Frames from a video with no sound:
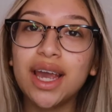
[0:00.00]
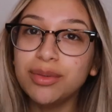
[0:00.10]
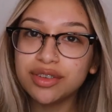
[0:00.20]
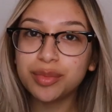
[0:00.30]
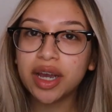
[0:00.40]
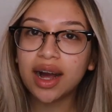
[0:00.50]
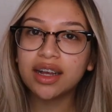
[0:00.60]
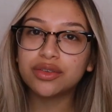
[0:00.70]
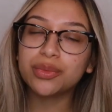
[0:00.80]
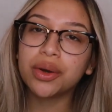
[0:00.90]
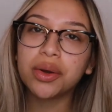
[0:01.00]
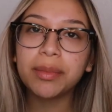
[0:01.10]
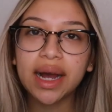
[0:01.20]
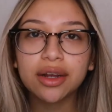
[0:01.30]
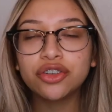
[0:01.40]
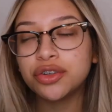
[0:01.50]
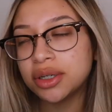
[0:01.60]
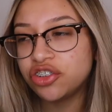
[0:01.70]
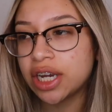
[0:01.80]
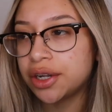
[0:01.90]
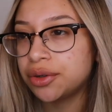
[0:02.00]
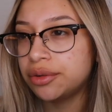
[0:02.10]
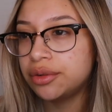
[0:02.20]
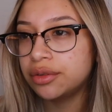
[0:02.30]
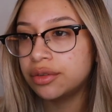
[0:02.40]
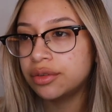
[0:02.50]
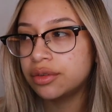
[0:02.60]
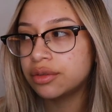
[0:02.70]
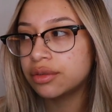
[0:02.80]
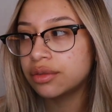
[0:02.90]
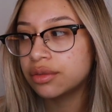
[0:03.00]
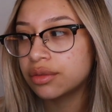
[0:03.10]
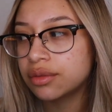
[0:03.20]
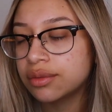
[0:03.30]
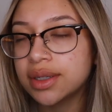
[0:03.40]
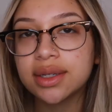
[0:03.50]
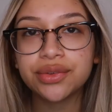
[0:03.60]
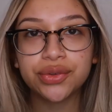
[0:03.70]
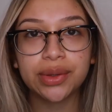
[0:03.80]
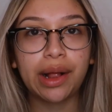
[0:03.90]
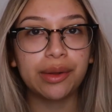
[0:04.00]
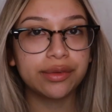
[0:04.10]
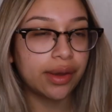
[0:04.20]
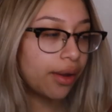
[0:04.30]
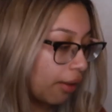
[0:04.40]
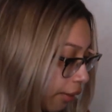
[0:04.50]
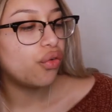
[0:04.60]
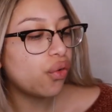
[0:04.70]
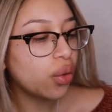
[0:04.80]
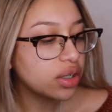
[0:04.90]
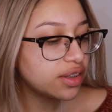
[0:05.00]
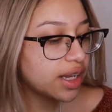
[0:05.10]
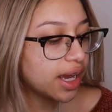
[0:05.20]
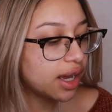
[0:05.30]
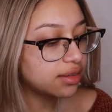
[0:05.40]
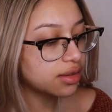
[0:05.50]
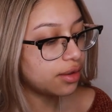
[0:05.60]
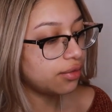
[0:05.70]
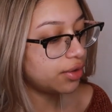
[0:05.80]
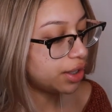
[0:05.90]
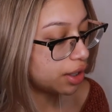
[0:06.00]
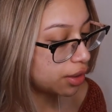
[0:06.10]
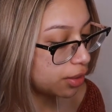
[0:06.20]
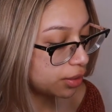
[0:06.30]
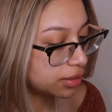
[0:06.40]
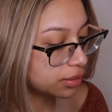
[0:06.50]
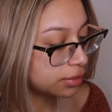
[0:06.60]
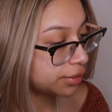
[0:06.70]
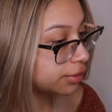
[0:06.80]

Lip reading: Hey, what's up you guys? Welcome back to my channel. It's too loud outside, huh? For today's video, this looks